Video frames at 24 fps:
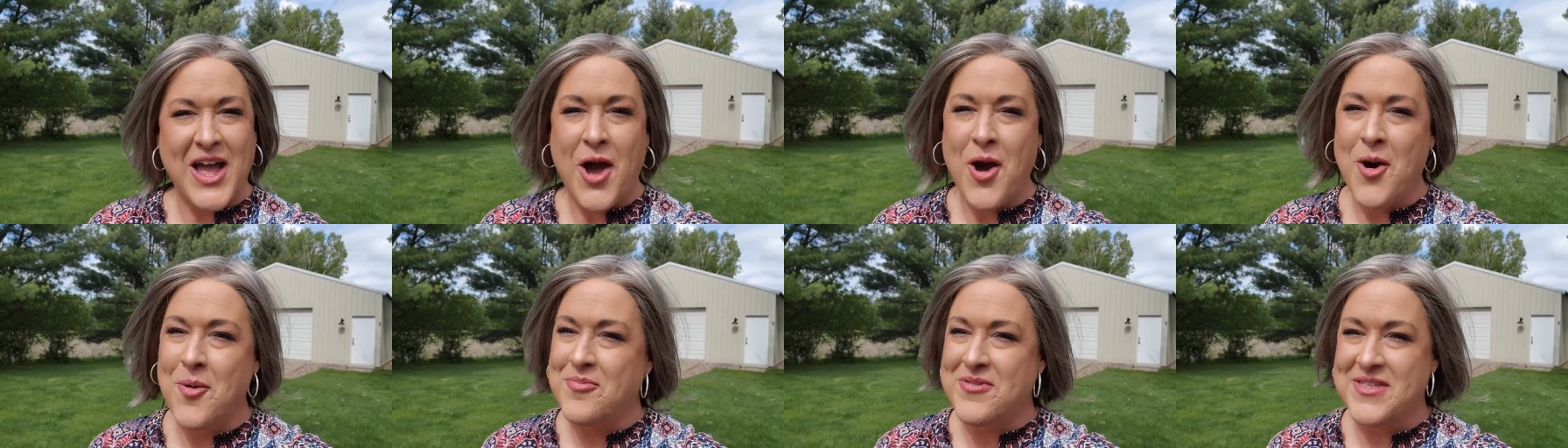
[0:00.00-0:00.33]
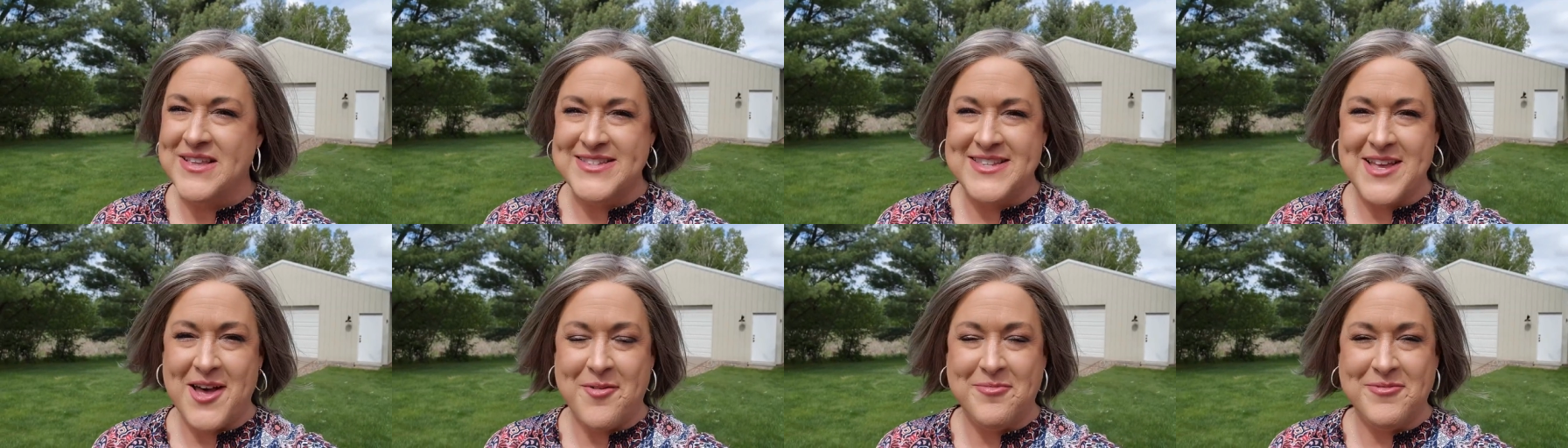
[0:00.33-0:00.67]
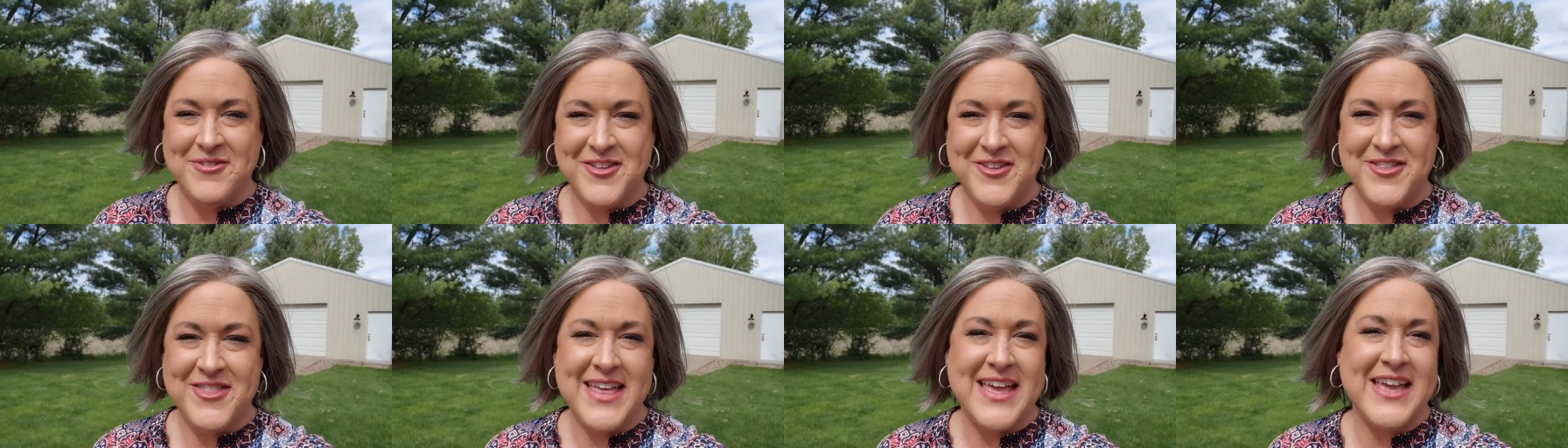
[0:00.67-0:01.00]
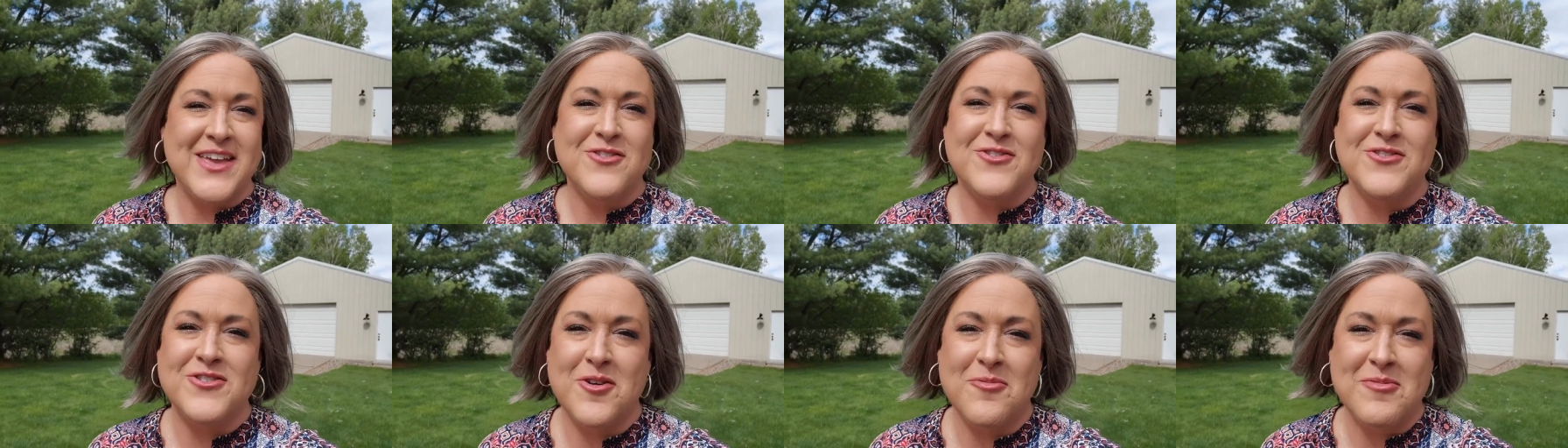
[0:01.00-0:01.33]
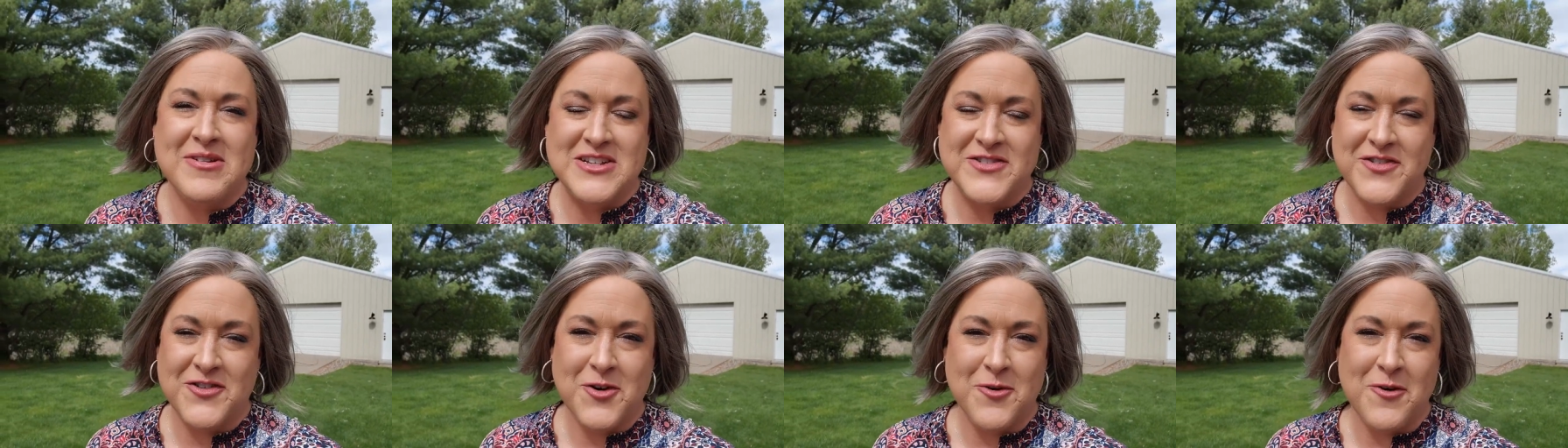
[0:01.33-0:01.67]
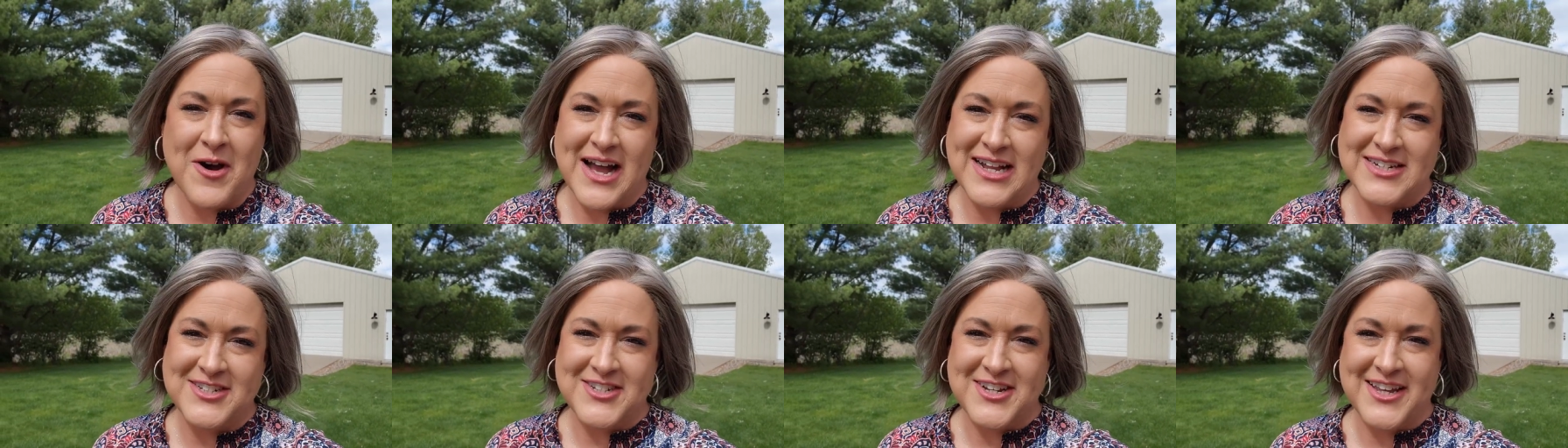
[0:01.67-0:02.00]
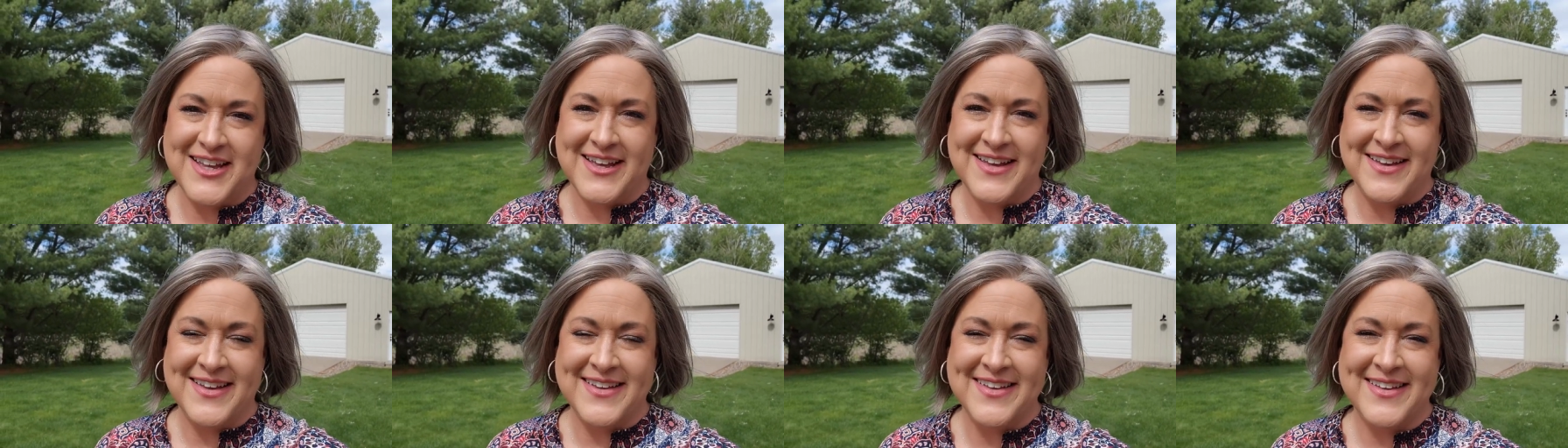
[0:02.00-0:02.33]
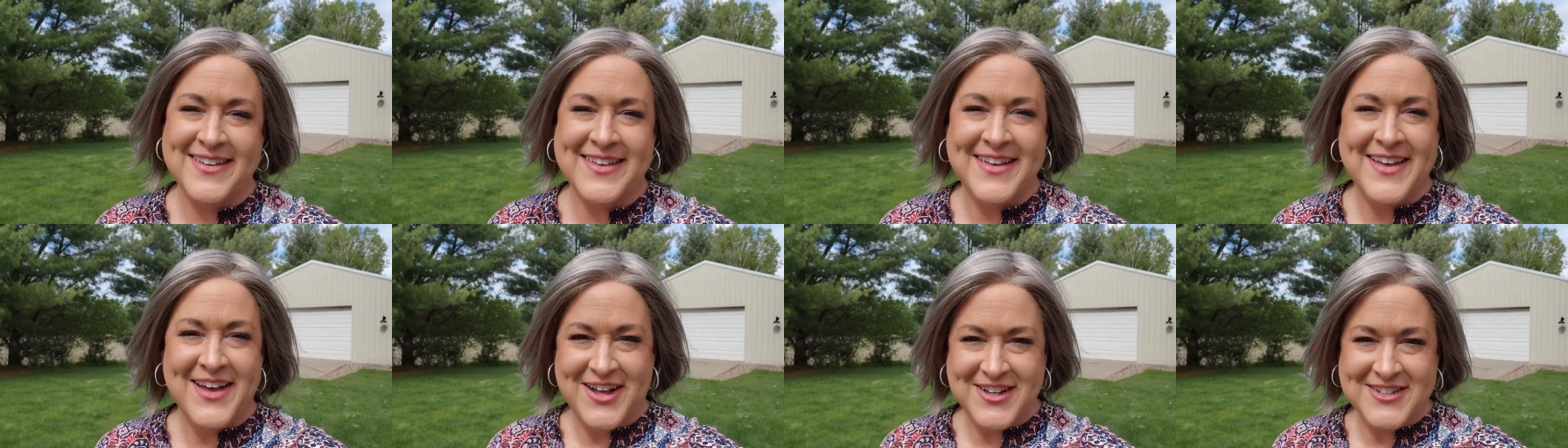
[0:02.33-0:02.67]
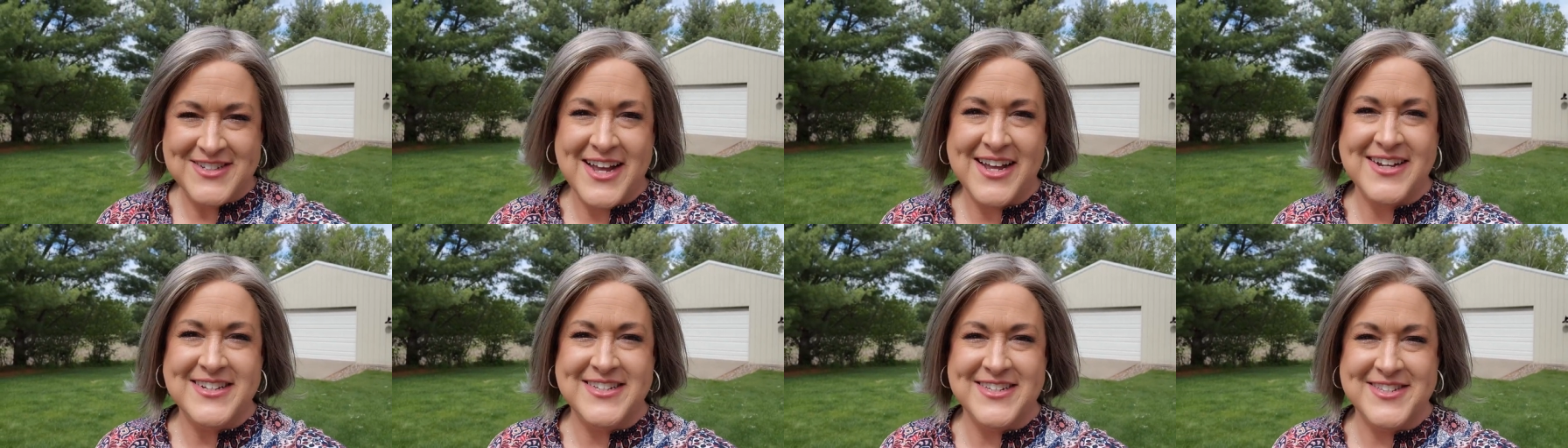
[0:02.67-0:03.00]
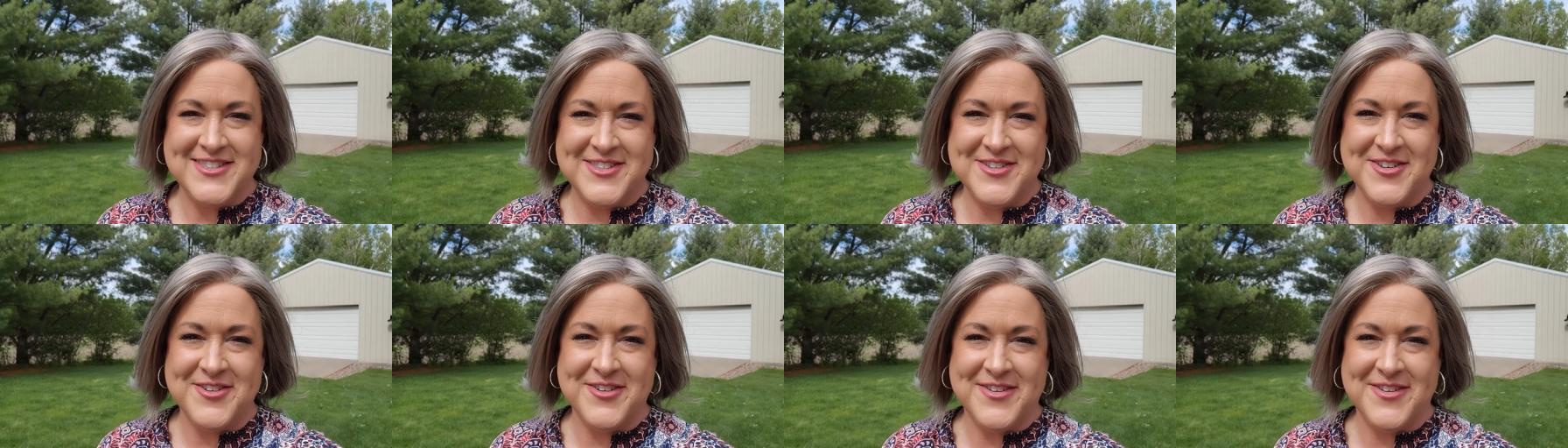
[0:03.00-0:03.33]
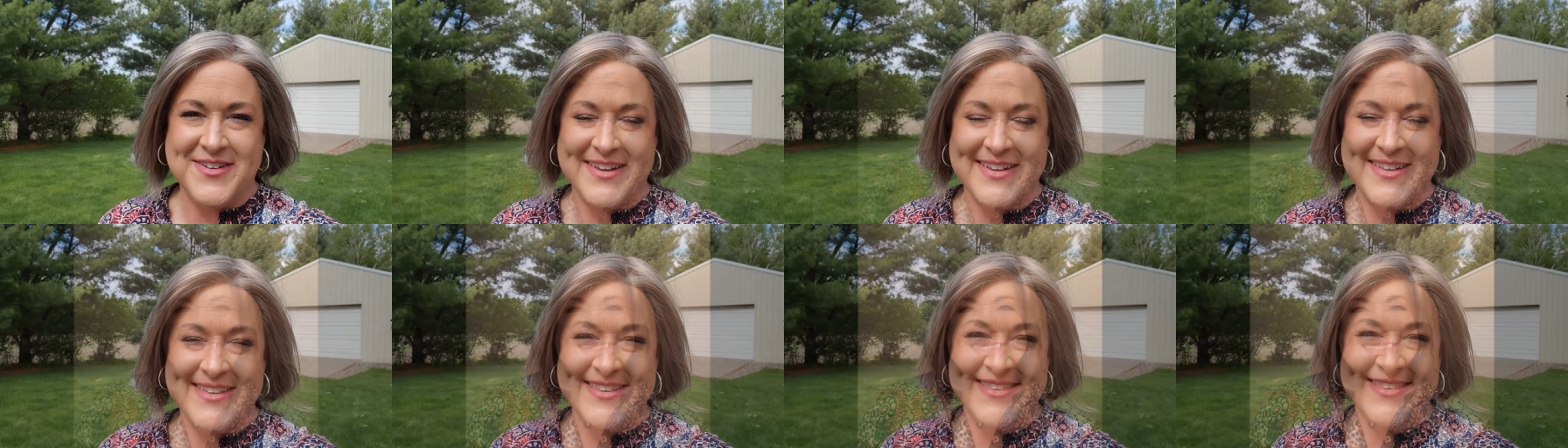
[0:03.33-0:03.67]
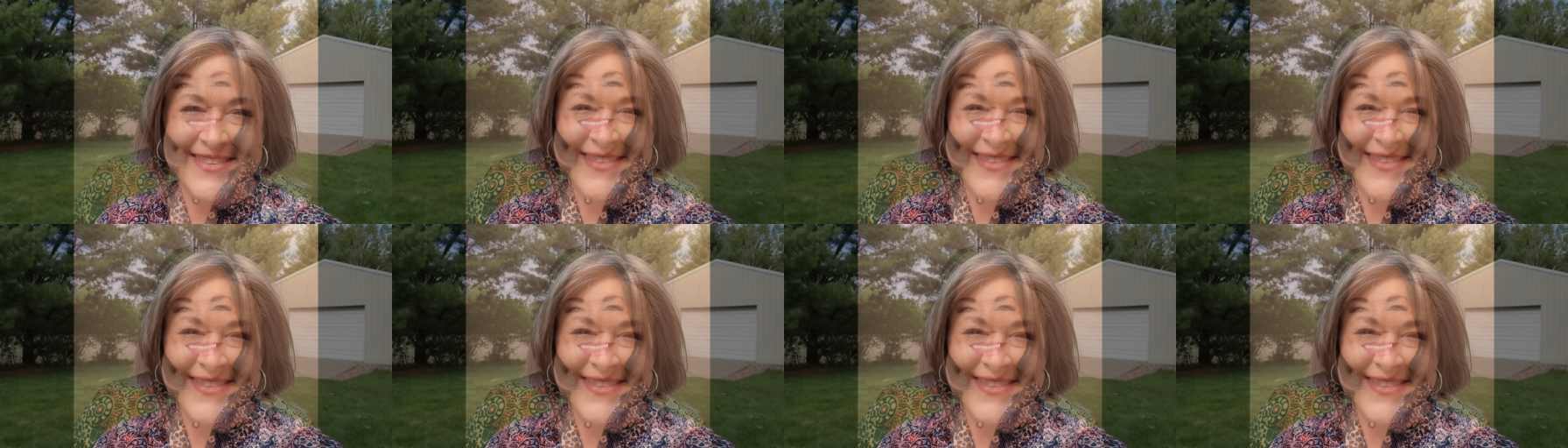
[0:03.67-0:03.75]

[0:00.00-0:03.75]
Hope this helped you. Thank you so much for watching. I'll talk to you soon.